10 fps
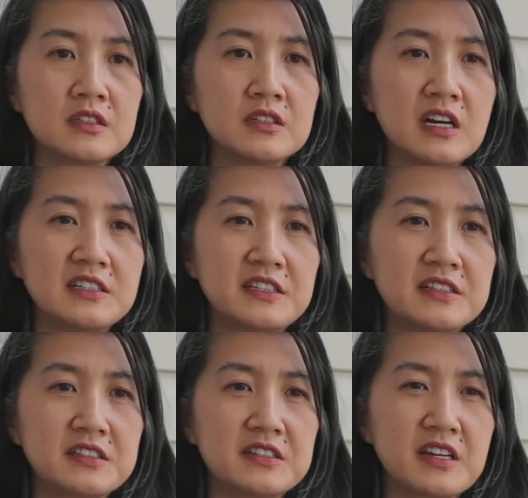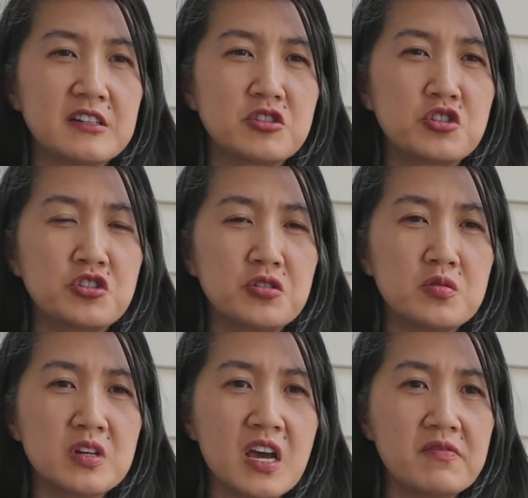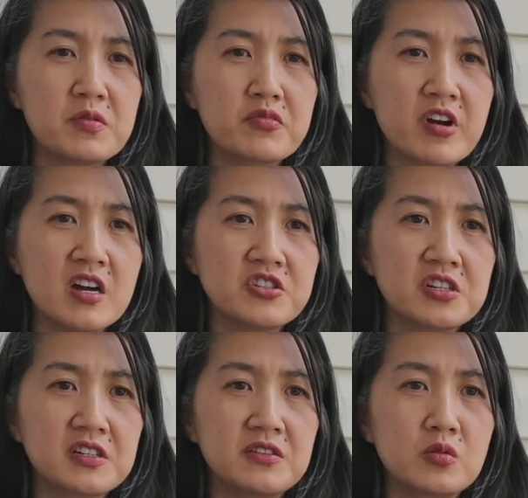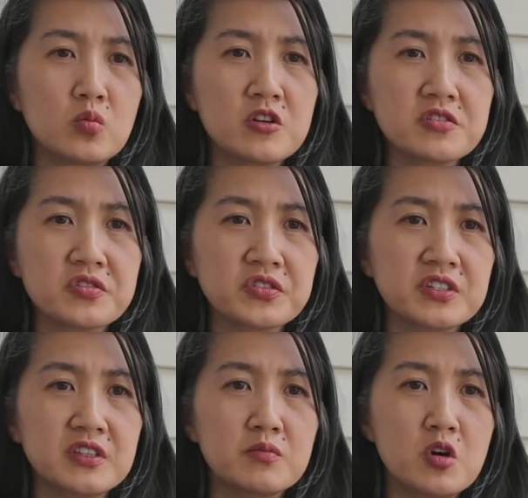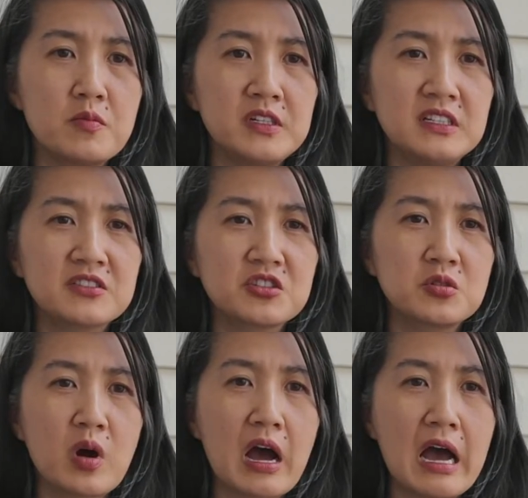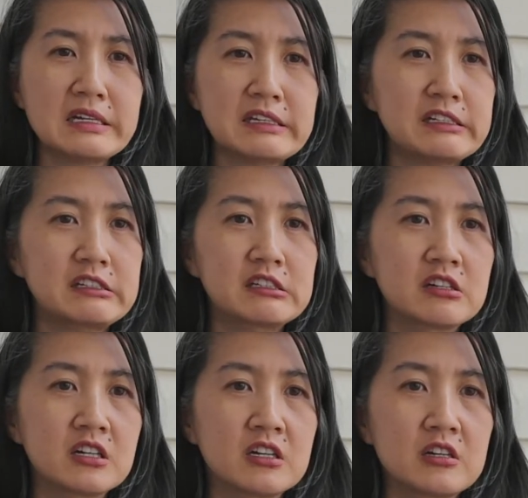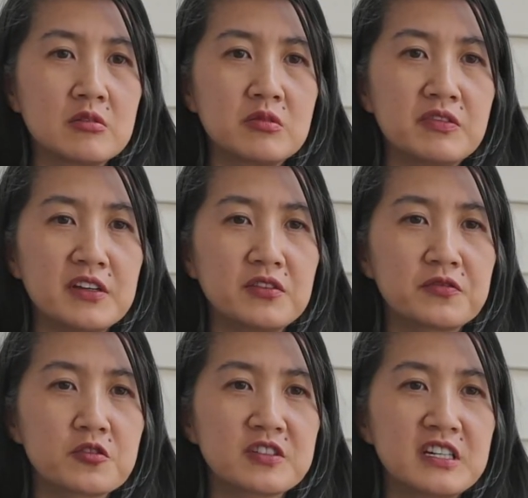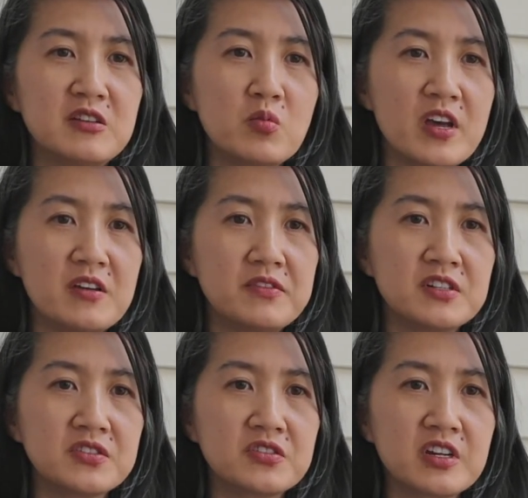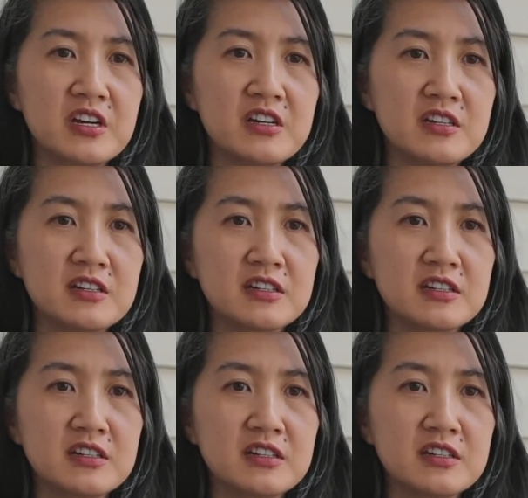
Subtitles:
Natia says, I don't have a project in the works in the moment. It's too hot. We had the first heat wave yesterday.